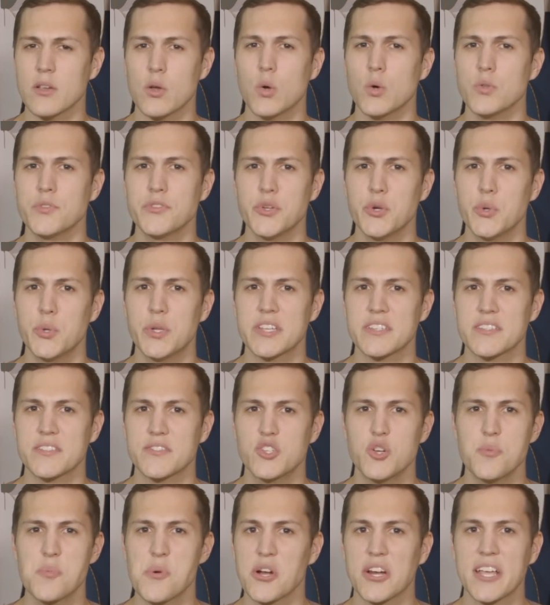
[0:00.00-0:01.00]
old dude is
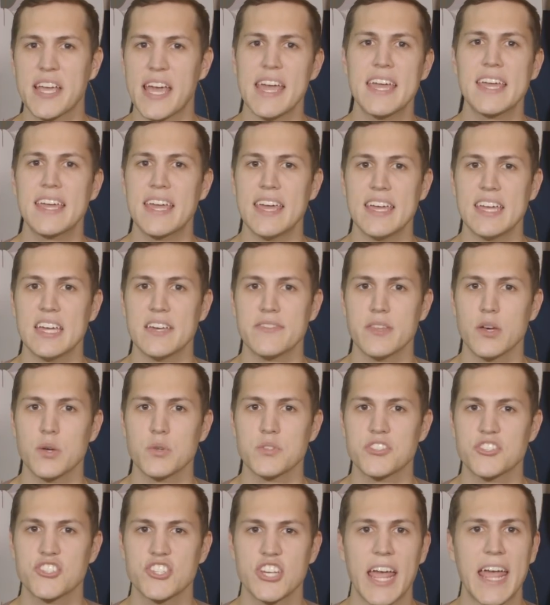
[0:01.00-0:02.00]
super kinky and
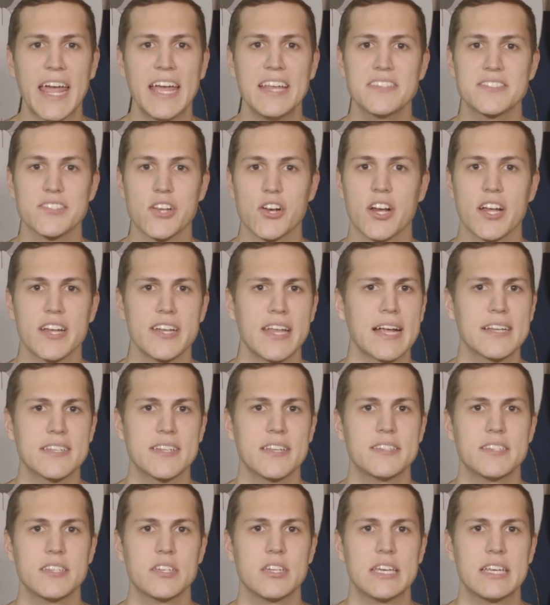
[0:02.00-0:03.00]
those chains are
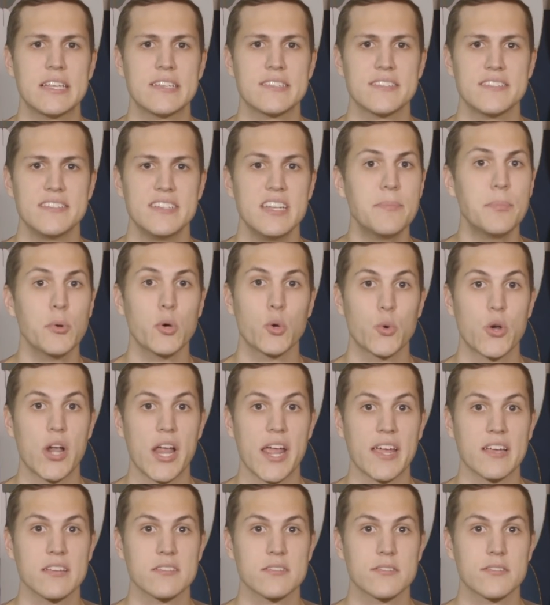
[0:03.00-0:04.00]
connected to his nipple
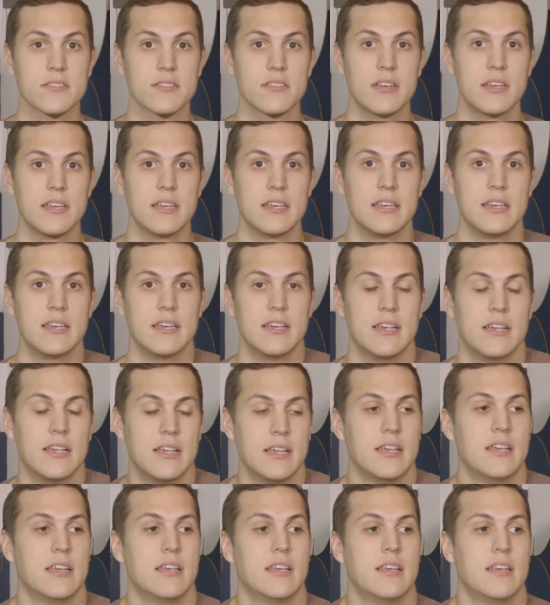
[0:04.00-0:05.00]
rings.
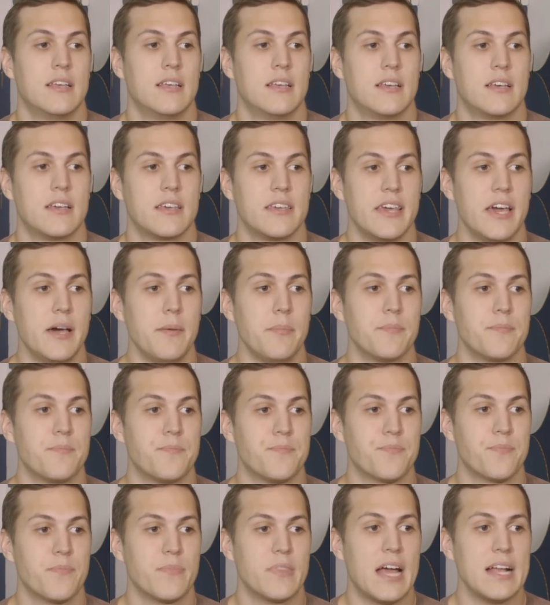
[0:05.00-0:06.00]
Yep.
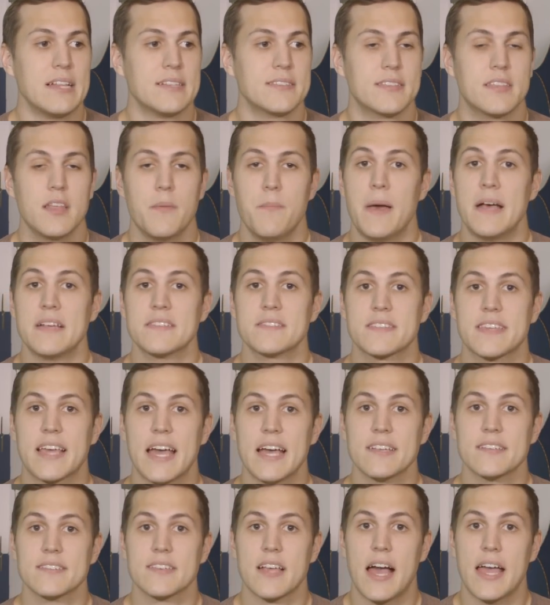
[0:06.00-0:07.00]
That's the best
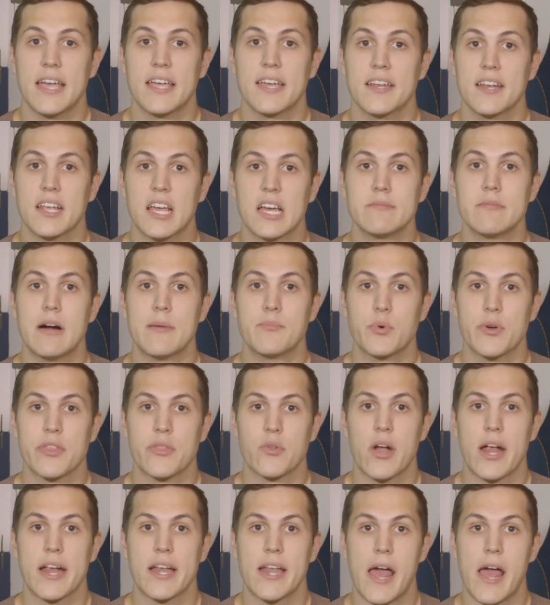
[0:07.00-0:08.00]
guess I can come up with right